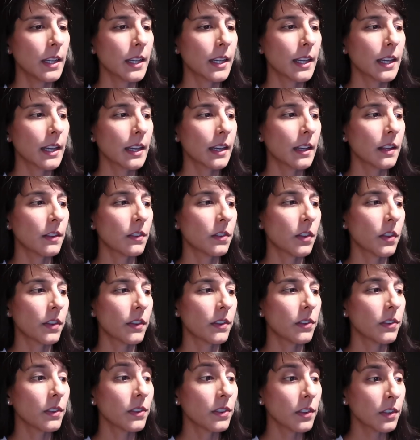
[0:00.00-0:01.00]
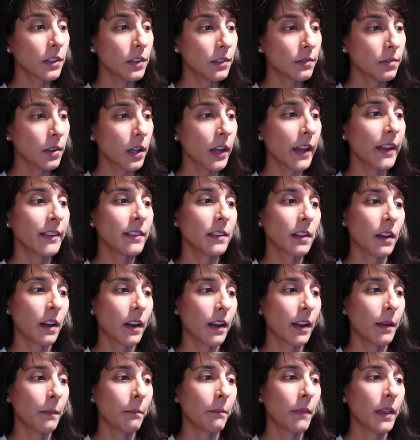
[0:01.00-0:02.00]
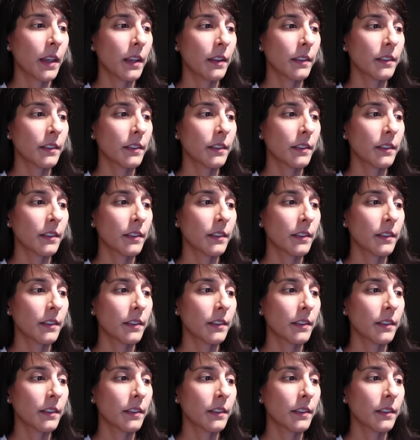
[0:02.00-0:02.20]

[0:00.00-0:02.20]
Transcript: Okay, so this is a divine time